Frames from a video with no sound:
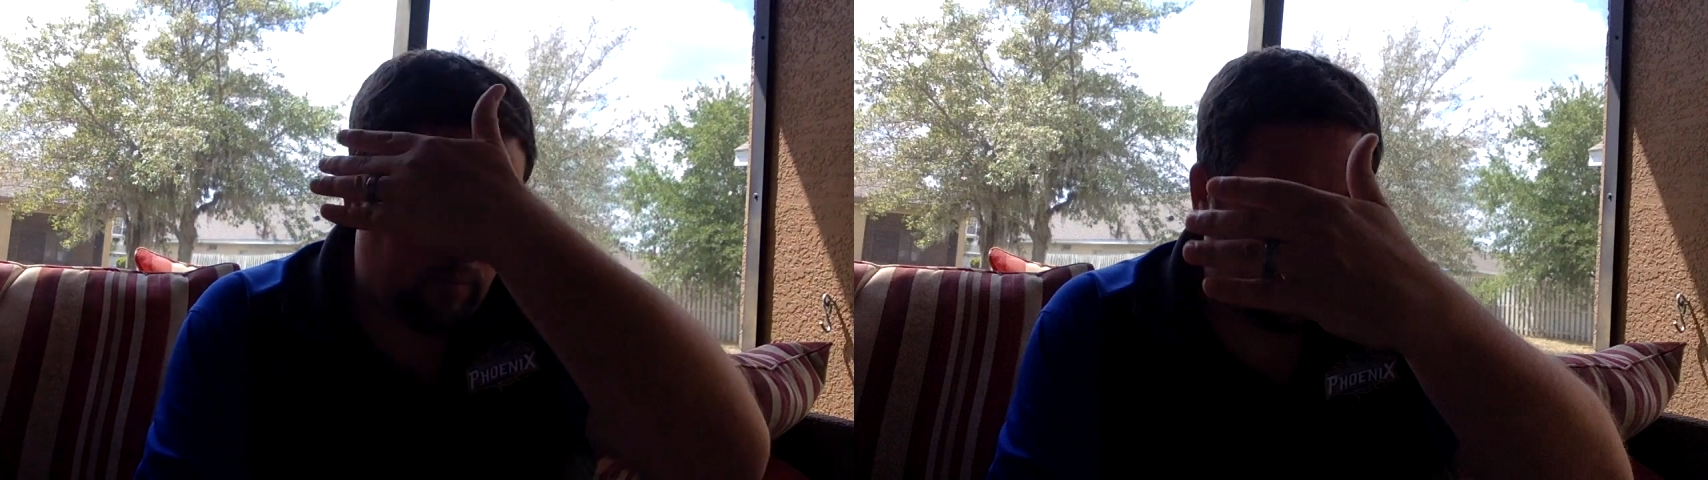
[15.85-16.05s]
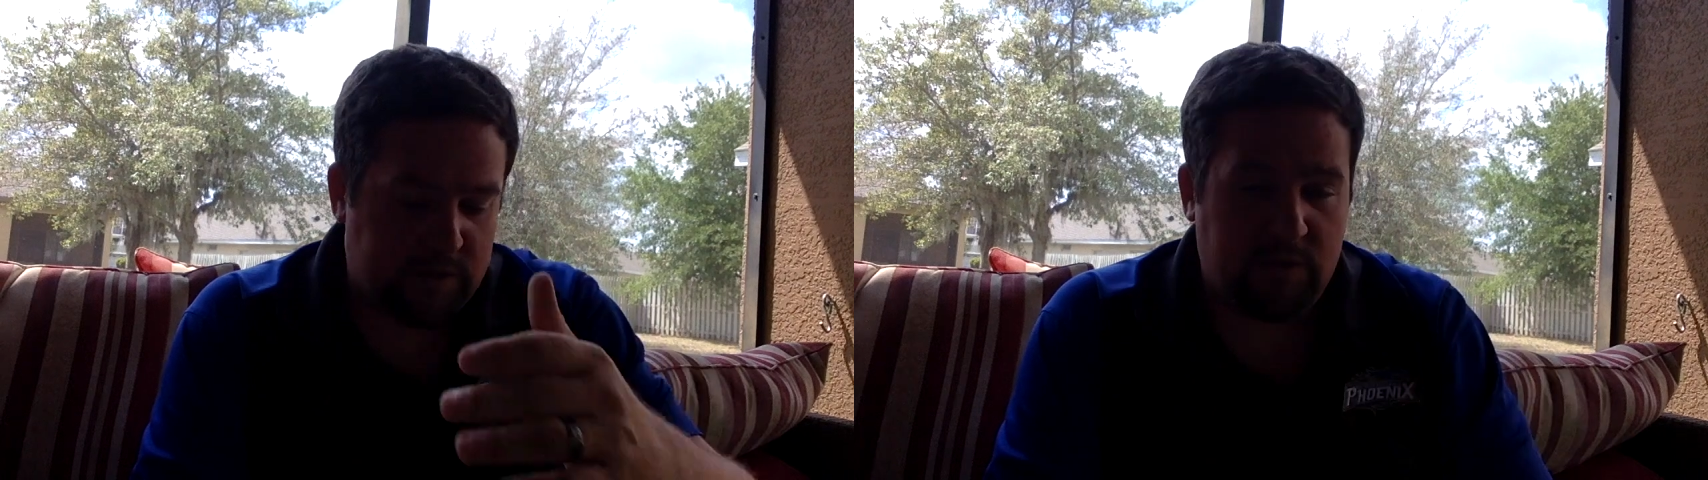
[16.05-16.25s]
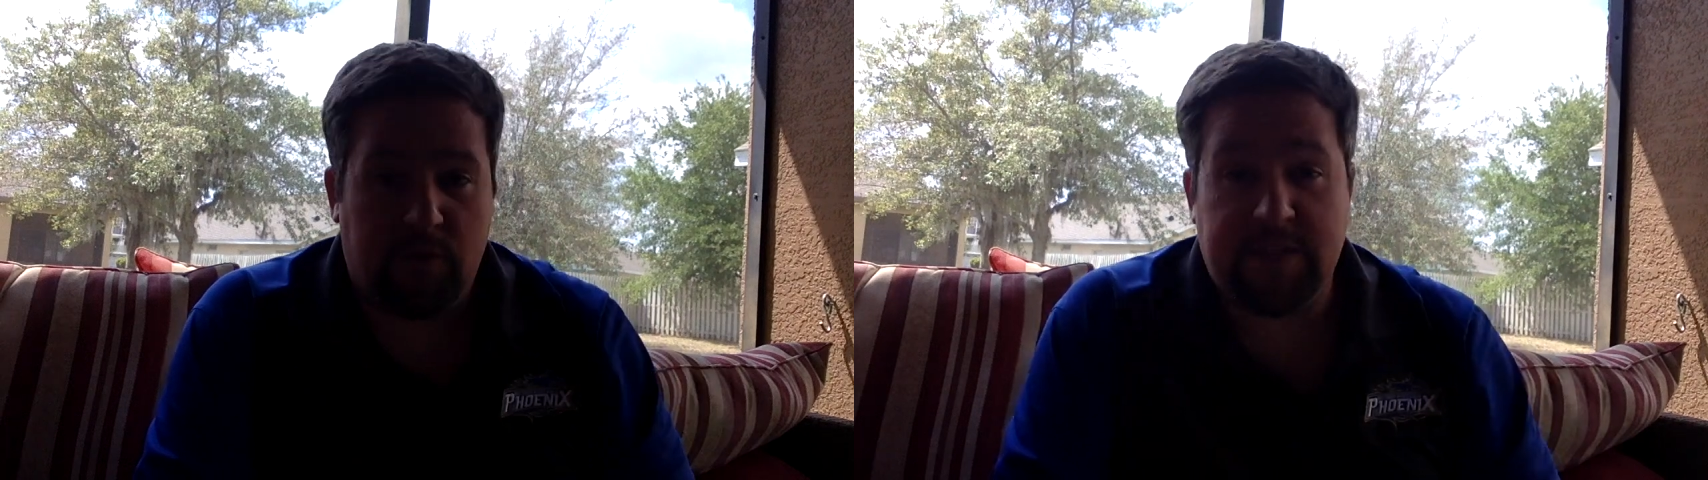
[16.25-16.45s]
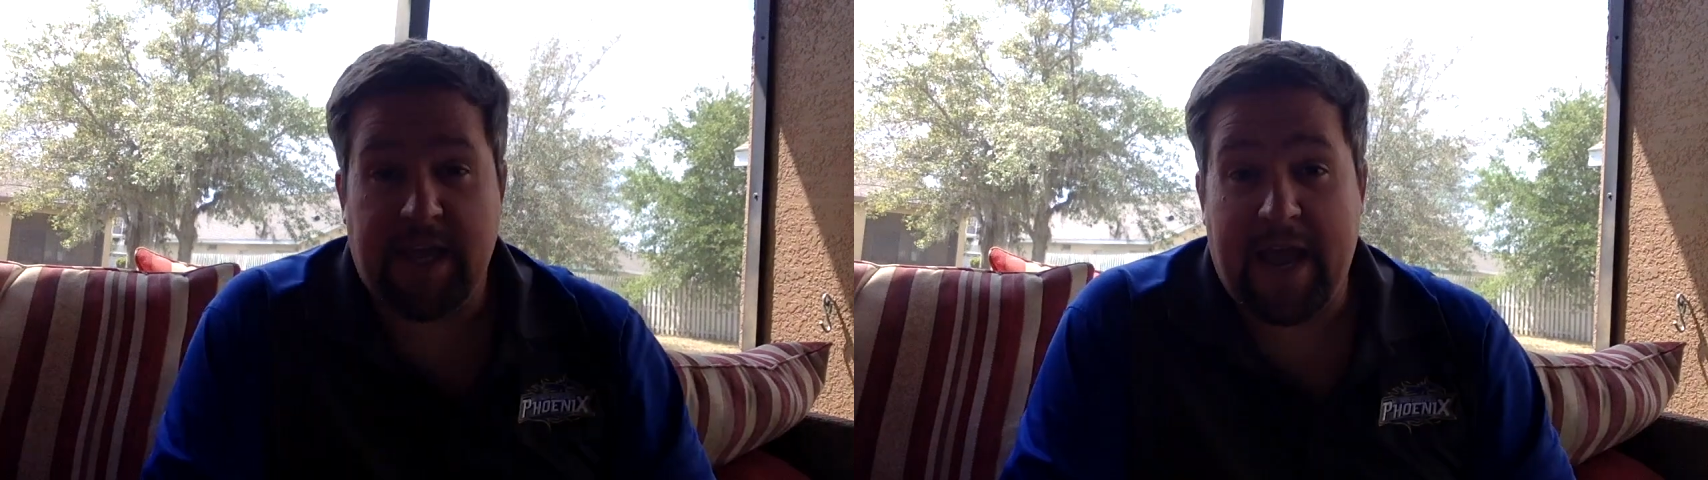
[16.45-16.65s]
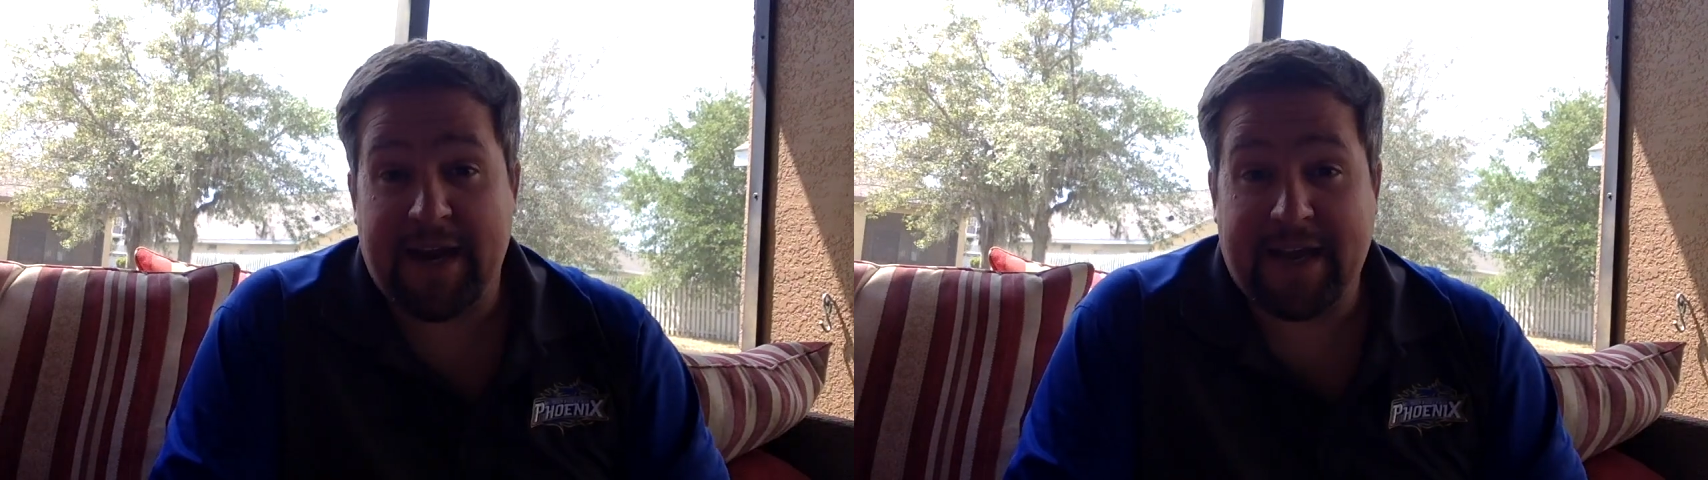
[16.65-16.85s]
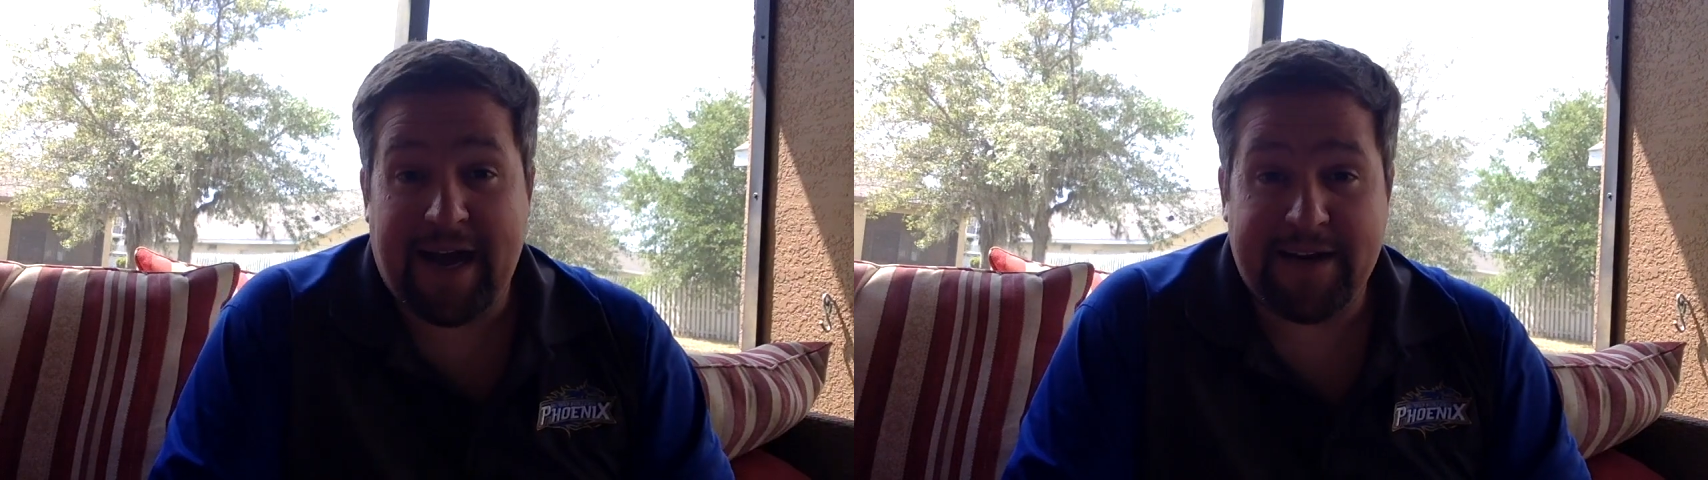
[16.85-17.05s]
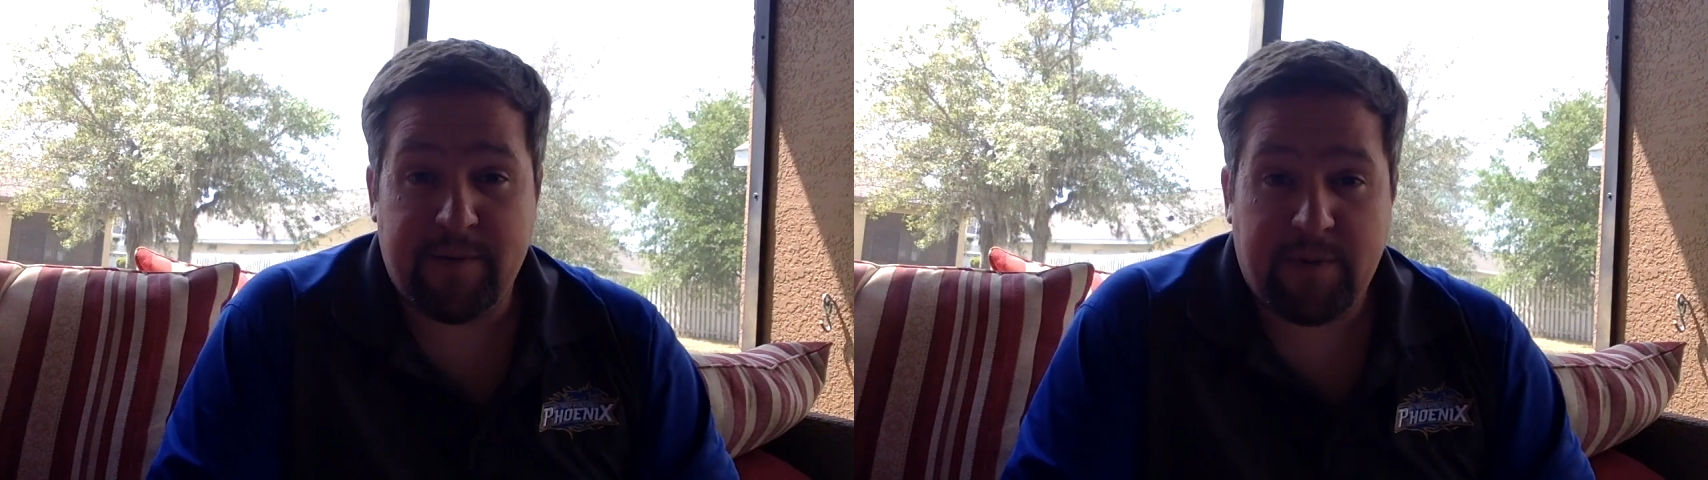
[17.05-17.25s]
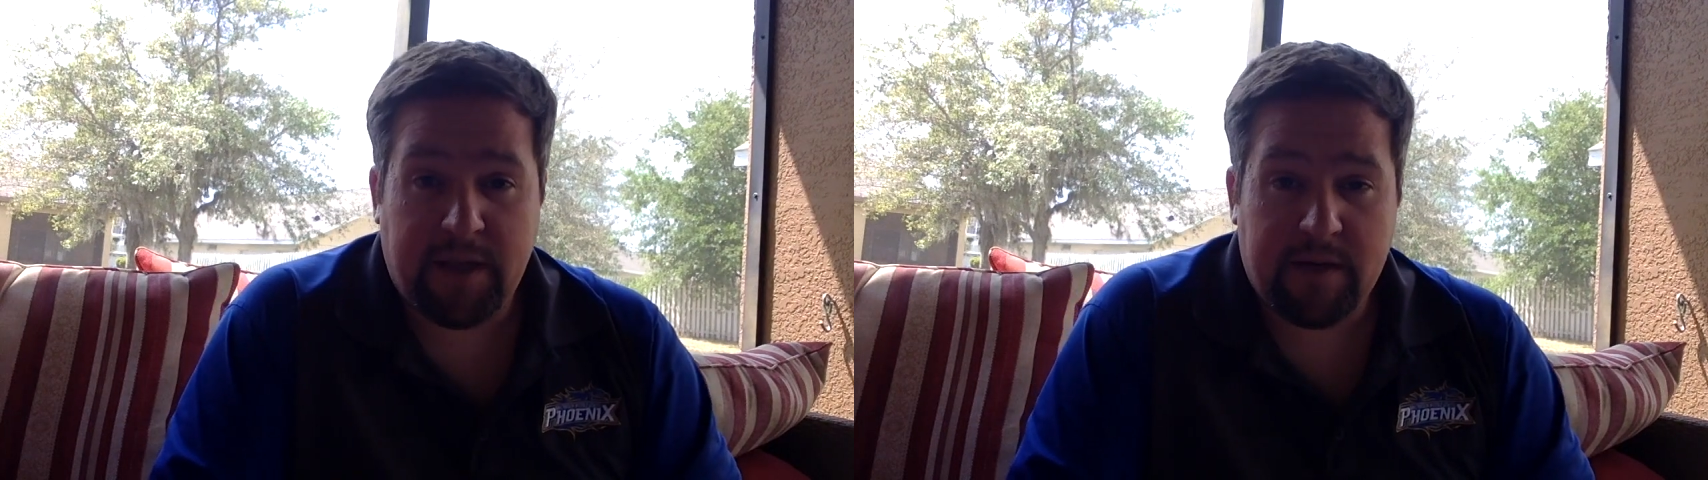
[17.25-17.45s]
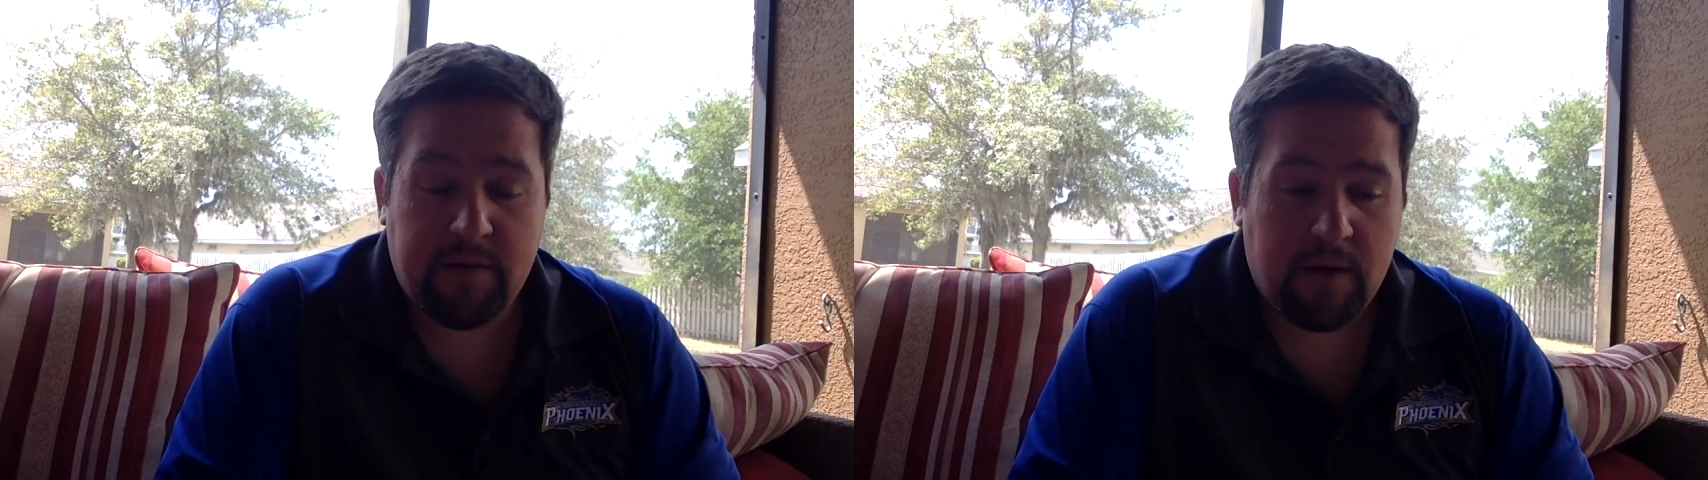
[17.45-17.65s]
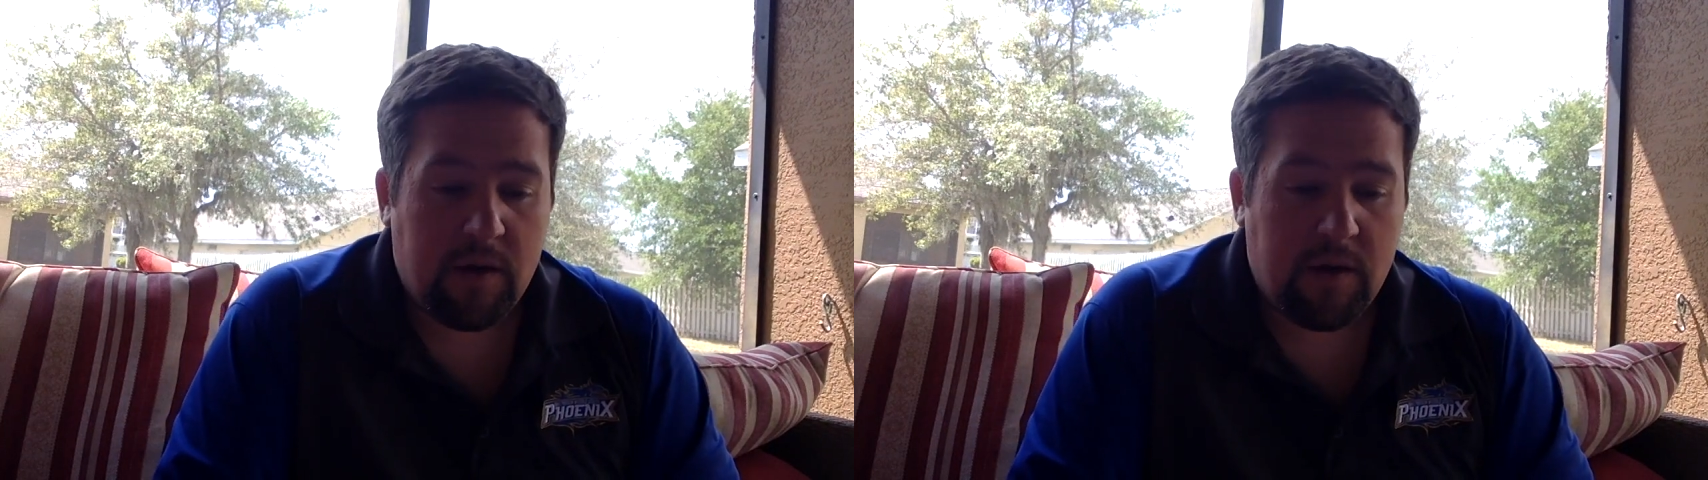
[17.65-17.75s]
what is known as the Anaconda Plan,